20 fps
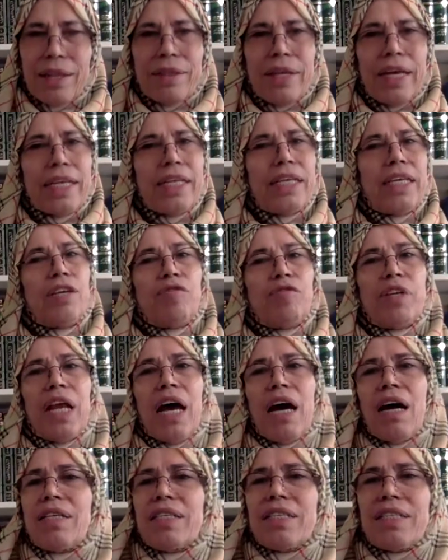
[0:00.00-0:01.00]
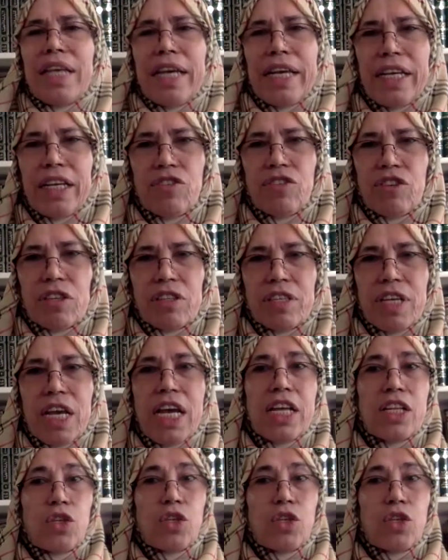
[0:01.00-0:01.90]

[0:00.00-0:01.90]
then he even asks the angels,